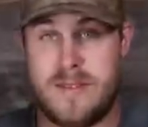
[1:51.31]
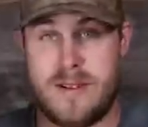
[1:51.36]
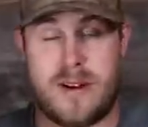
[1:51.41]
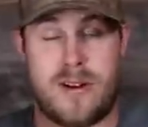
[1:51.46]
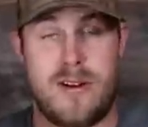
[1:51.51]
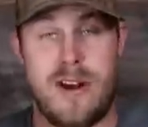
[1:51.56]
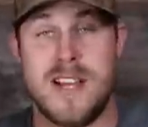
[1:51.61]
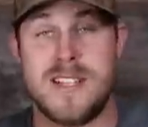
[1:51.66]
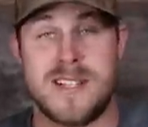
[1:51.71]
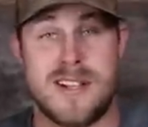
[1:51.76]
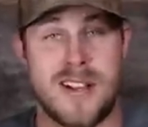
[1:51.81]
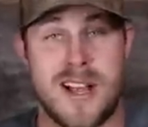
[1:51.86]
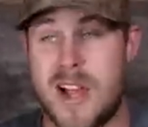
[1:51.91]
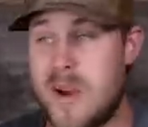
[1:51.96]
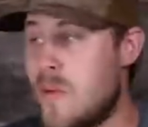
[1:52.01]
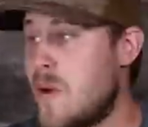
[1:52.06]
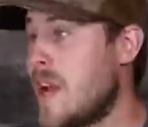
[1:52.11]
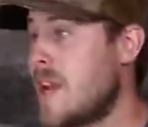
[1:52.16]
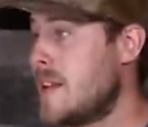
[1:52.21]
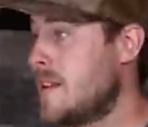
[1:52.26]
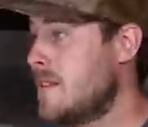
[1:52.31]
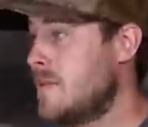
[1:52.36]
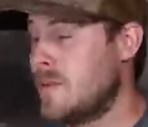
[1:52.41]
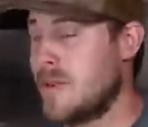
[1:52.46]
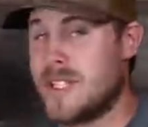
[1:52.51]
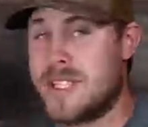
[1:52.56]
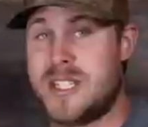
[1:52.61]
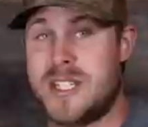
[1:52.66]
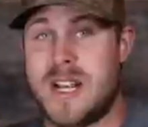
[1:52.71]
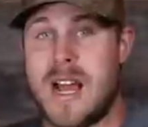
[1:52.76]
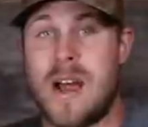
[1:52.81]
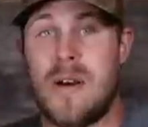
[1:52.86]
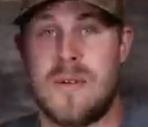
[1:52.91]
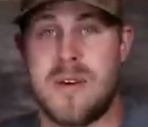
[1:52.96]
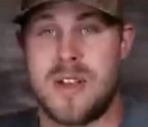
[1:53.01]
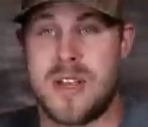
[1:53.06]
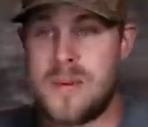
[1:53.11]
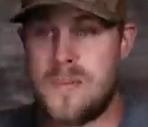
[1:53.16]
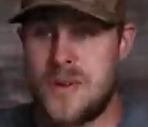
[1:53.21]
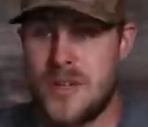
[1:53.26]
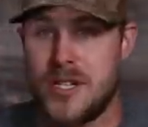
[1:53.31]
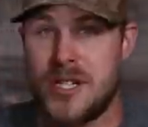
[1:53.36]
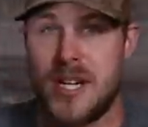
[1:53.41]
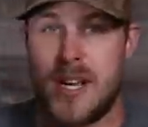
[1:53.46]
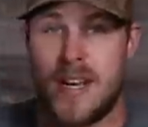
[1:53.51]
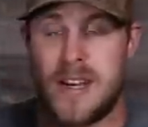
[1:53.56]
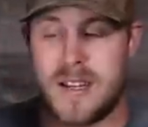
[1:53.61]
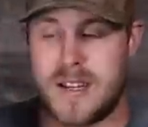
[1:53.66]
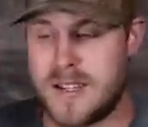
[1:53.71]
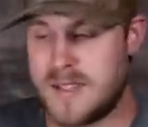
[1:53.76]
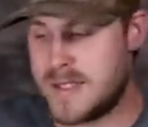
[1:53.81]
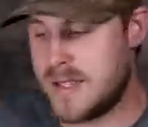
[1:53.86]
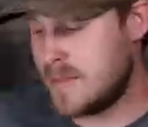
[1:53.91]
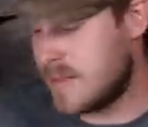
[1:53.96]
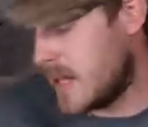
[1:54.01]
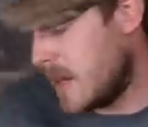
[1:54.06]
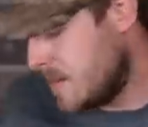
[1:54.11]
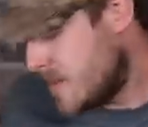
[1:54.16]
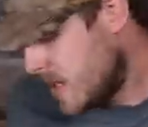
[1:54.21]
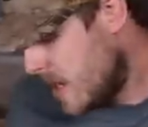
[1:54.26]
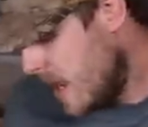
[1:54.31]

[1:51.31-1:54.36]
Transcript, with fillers: crazy lightweight, which I really appreciated, because sometimes